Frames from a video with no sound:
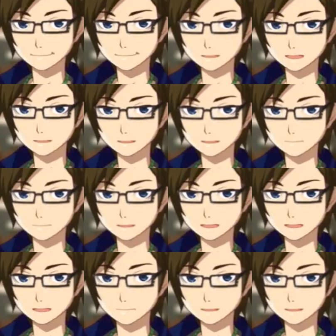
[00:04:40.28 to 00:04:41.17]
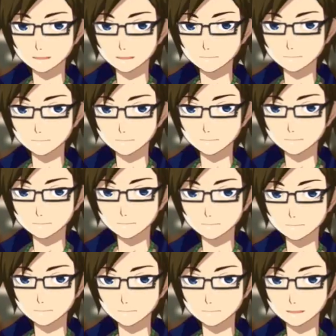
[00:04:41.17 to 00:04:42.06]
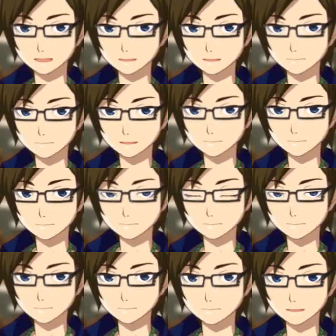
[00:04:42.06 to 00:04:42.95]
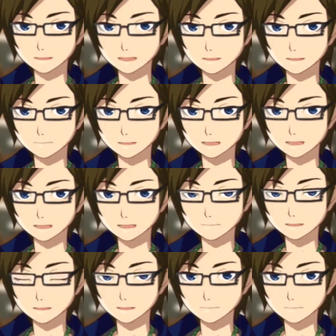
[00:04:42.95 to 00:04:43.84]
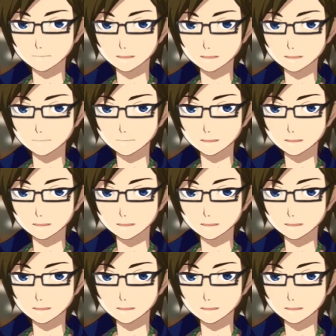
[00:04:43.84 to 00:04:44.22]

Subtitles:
That's rather unusual in this day and age, but if you don't have a cell phone, your